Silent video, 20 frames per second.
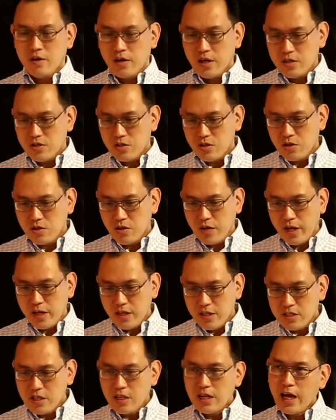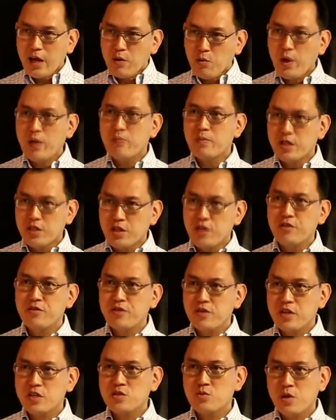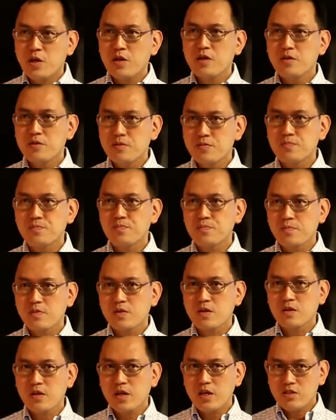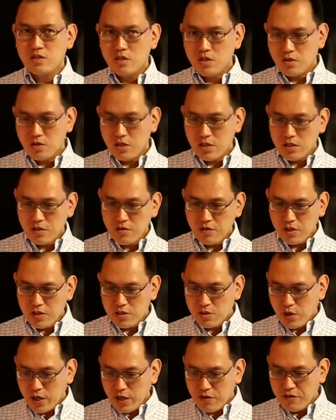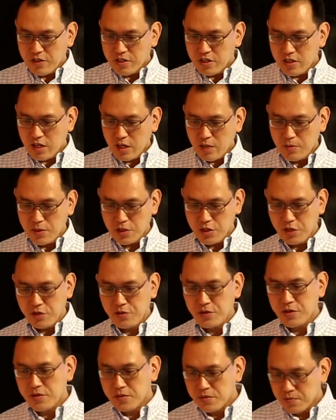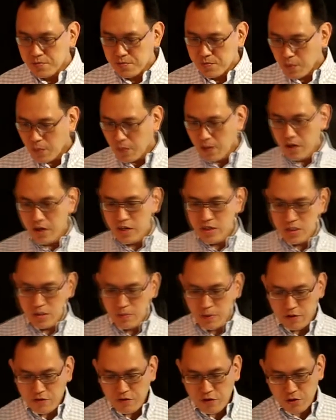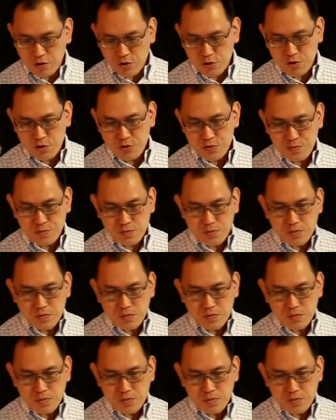Right, so, and it's a lightweight material as well. Okay, so it's quite a versatile material, right, cement fondue.